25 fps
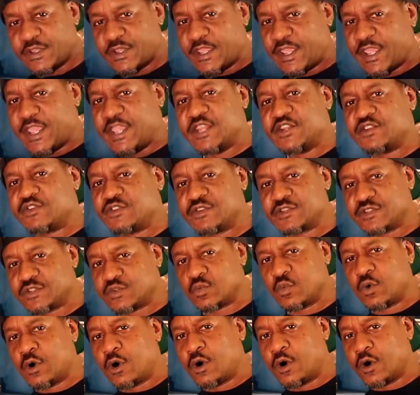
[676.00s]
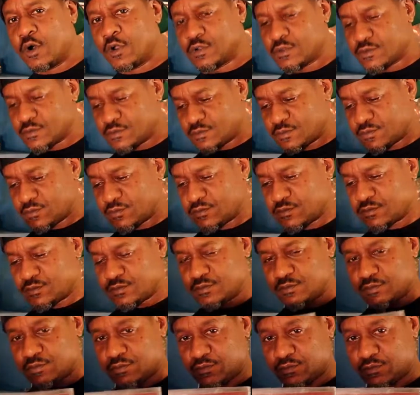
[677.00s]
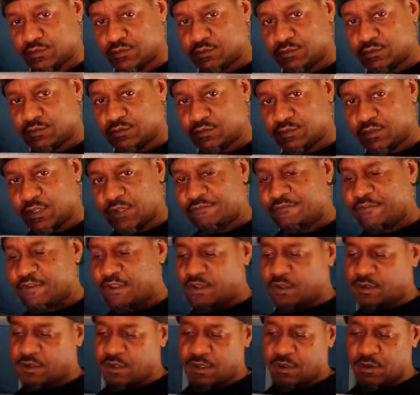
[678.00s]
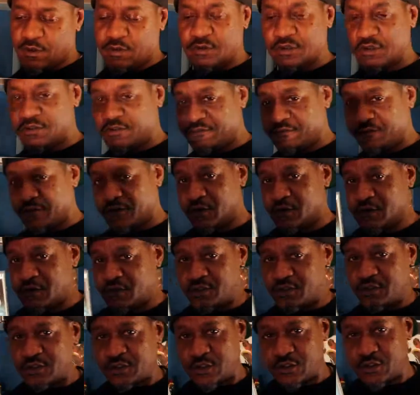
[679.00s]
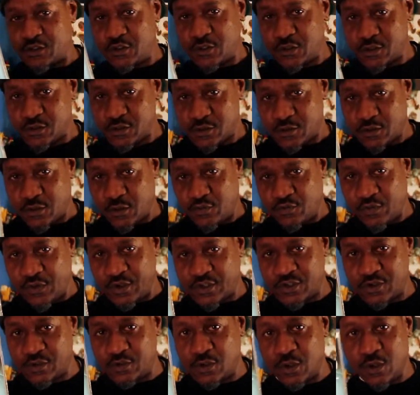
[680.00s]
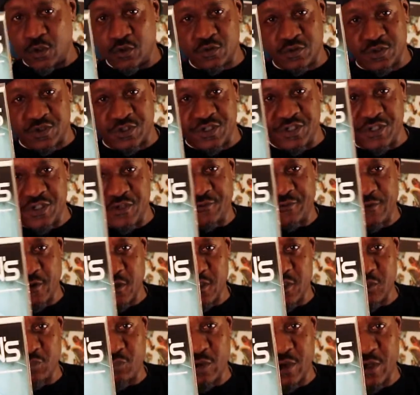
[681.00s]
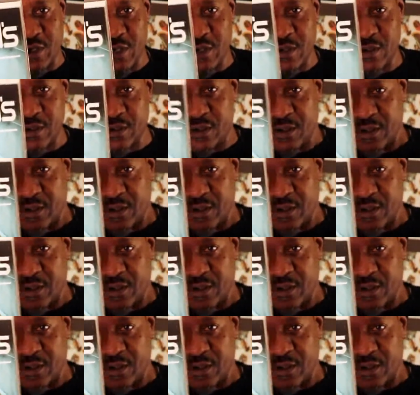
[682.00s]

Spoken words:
Hadrian's Wall. I found not only the first original OG first printing,